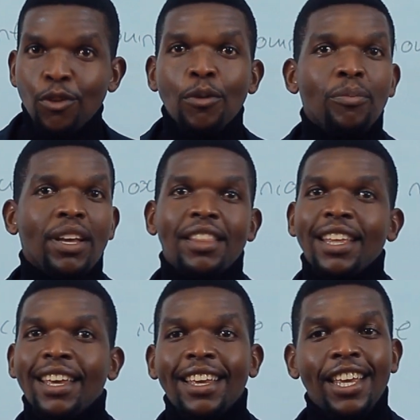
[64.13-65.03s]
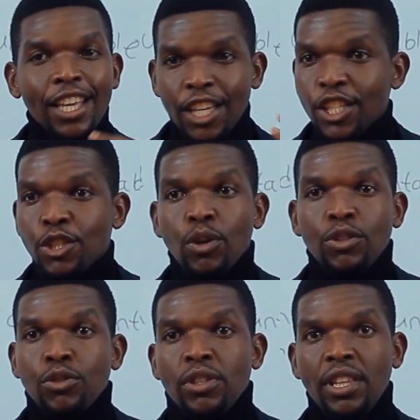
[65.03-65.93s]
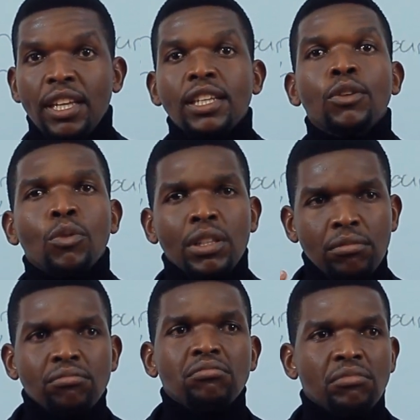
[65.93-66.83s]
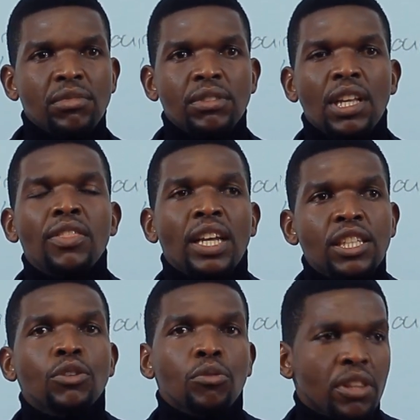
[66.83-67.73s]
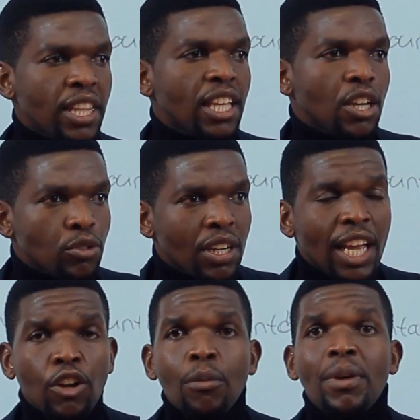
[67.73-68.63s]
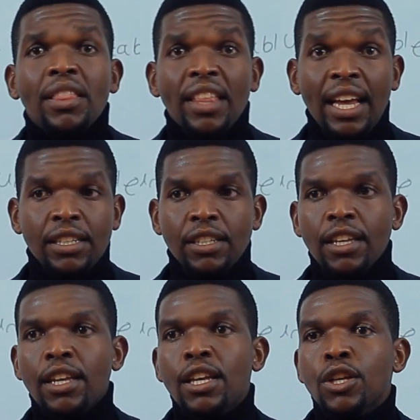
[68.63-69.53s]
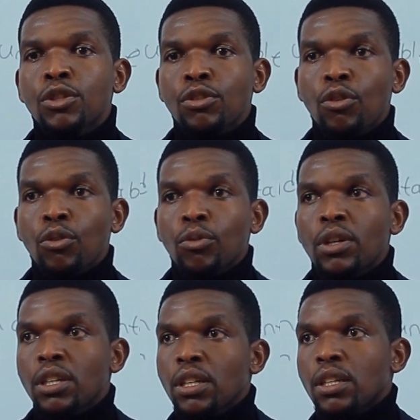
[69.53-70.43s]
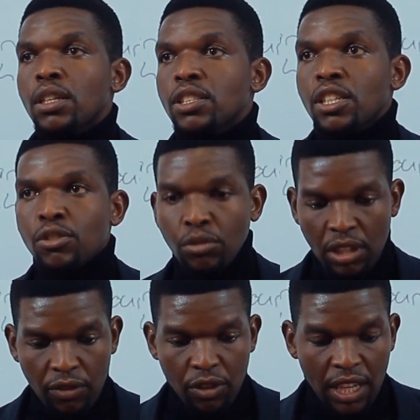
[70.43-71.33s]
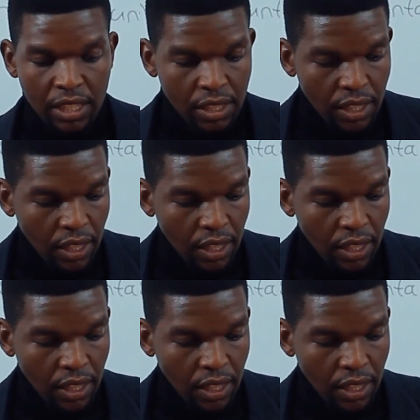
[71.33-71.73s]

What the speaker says: going back there into what you did. Well, that's a good thing actually, I commend that. So just to give you that